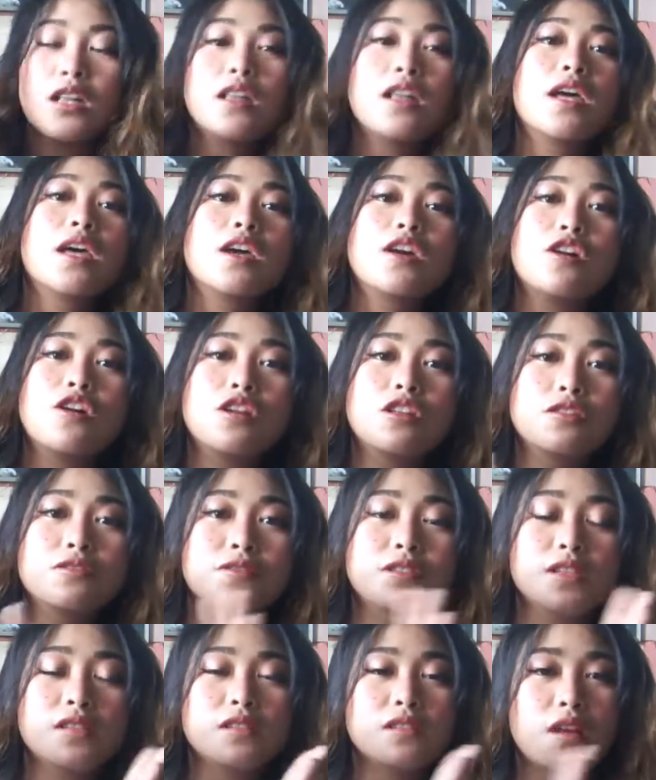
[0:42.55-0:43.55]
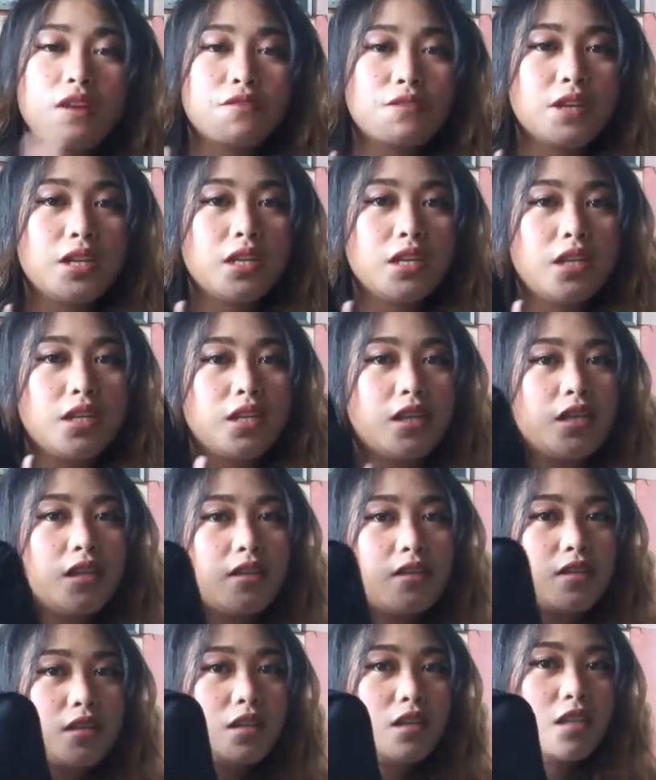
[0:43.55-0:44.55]
Like, all of the stuff I
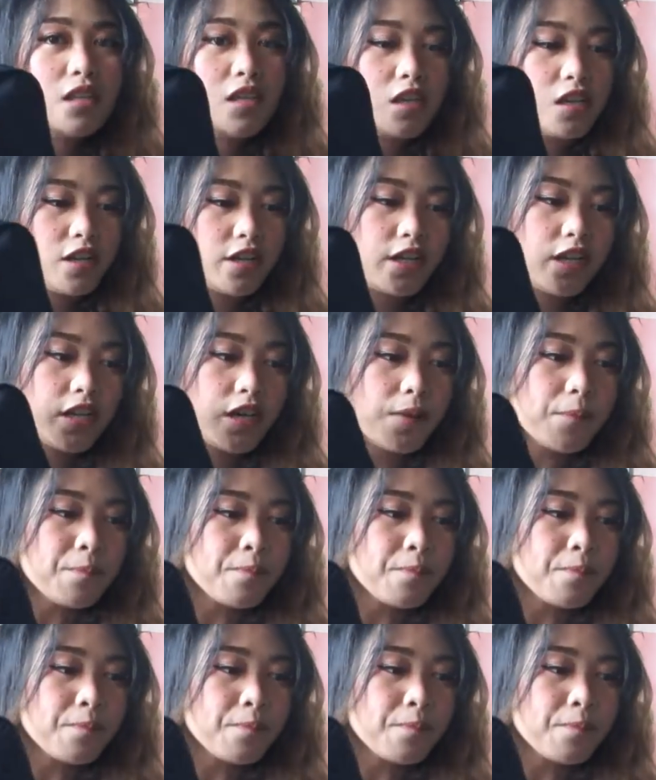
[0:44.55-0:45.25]
needed is in here.